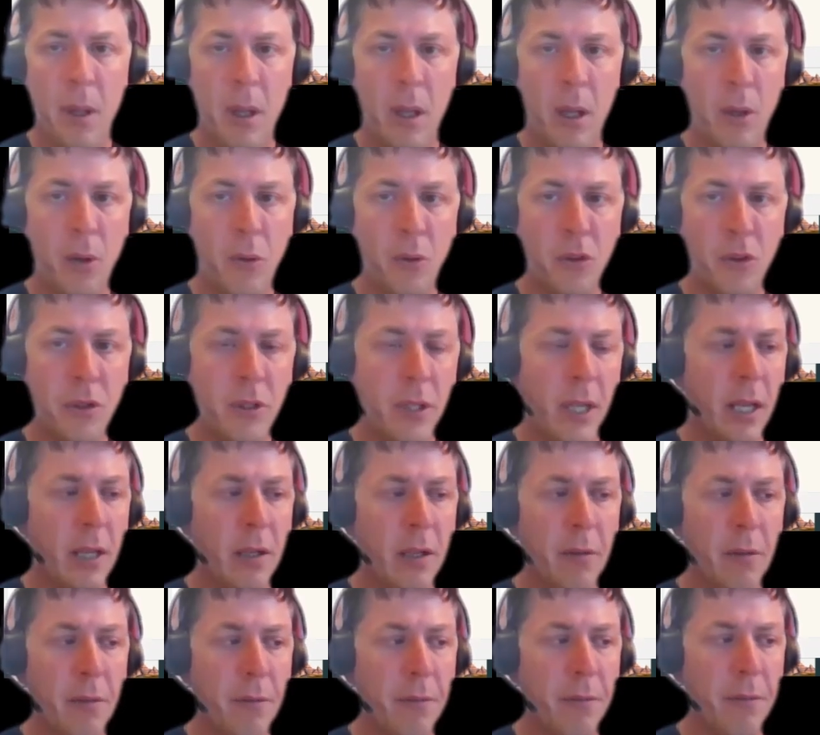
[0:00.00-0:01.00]
whole
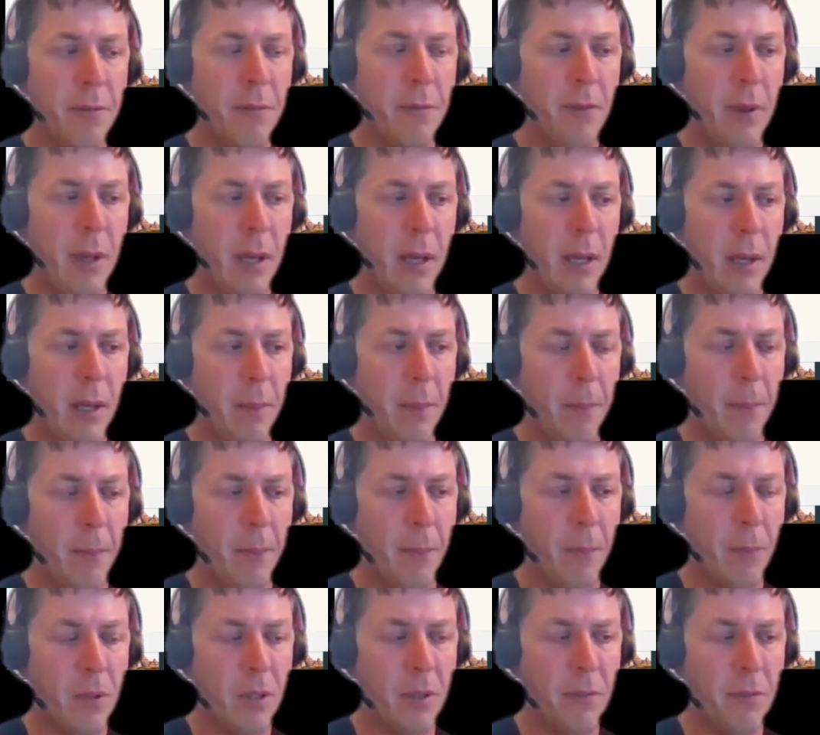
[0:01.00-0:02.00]
stack of
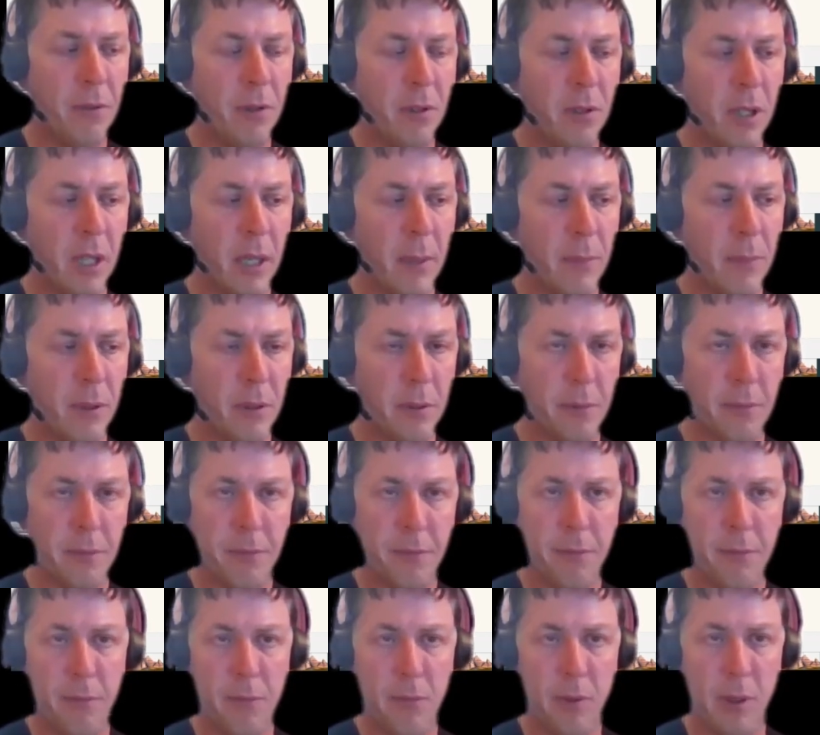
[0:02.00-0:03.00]
different types of
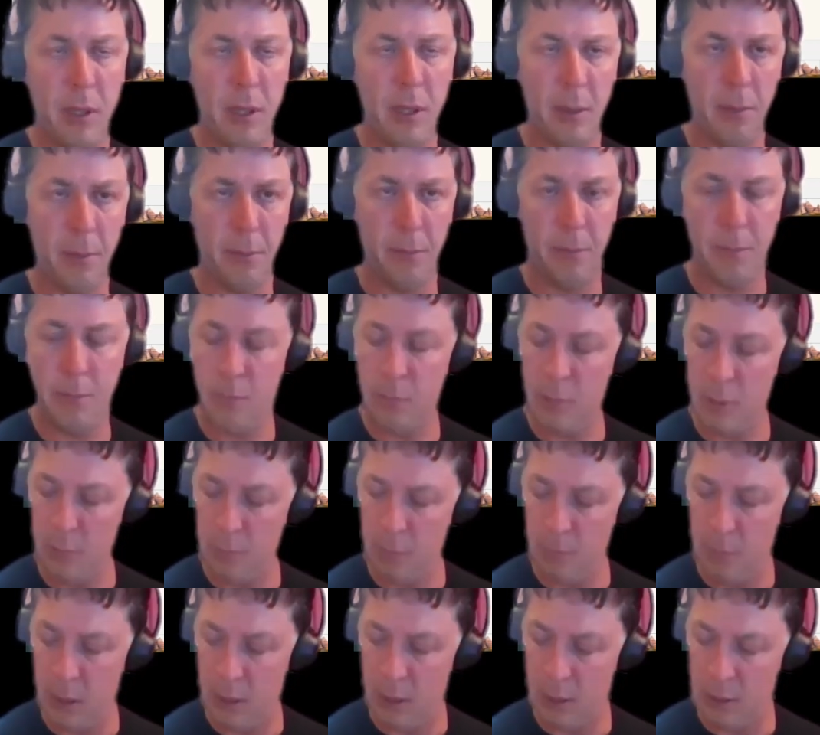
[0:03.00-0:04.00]

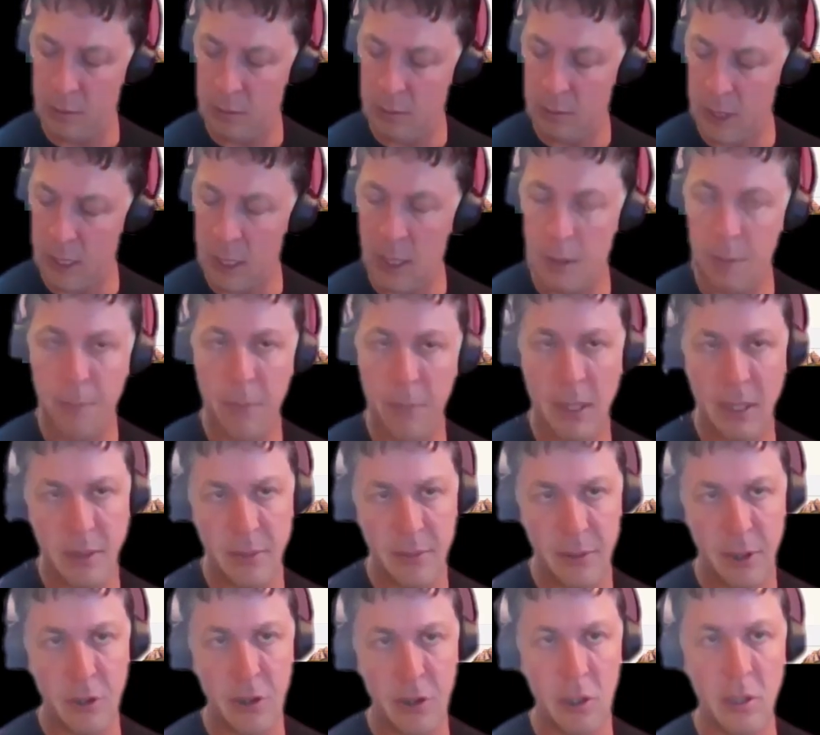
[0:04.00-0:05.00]
database
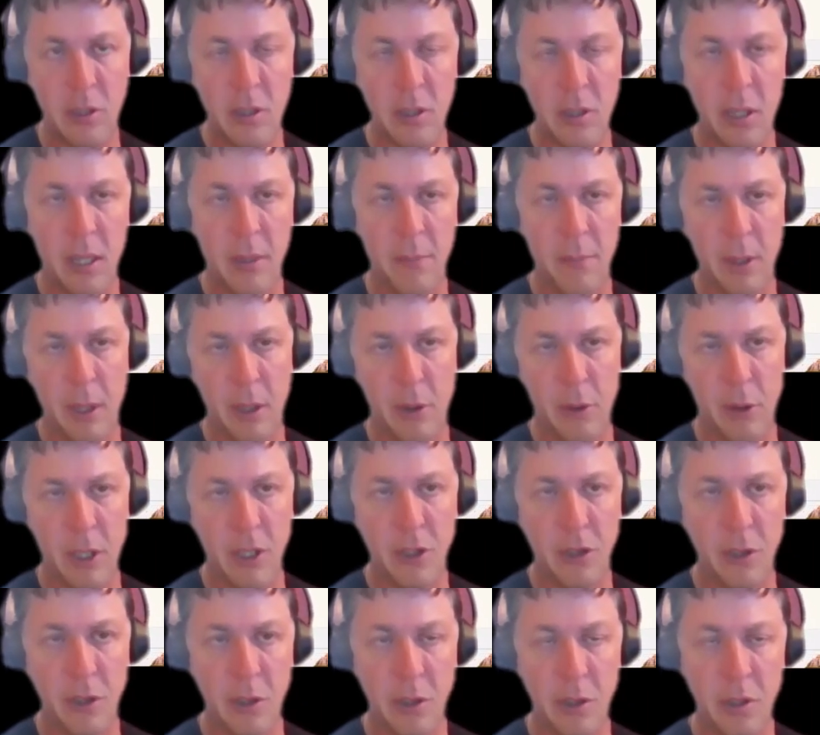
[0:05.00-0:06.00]
functions like
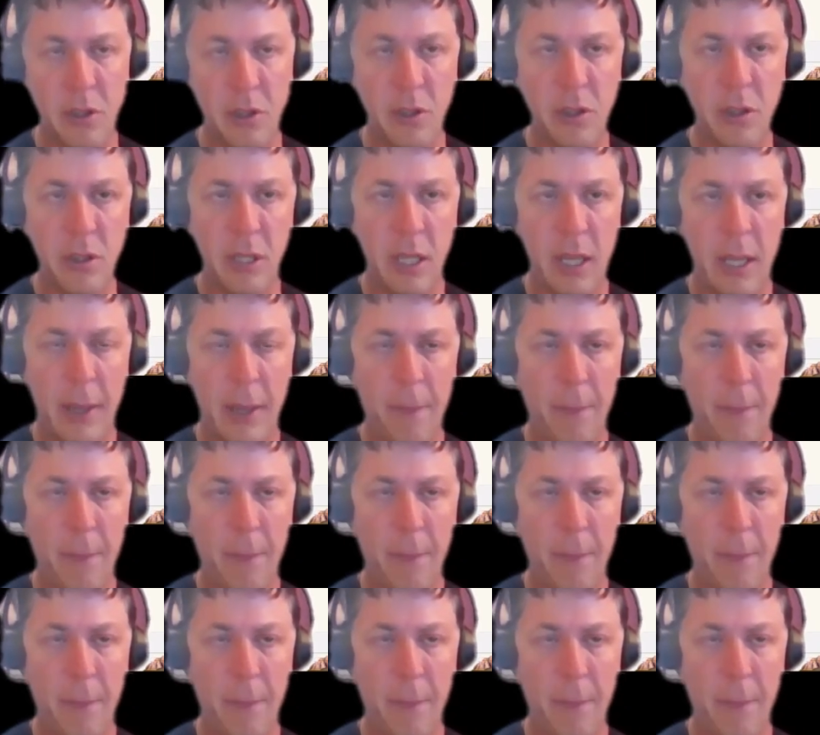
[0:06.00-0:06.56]
migrations.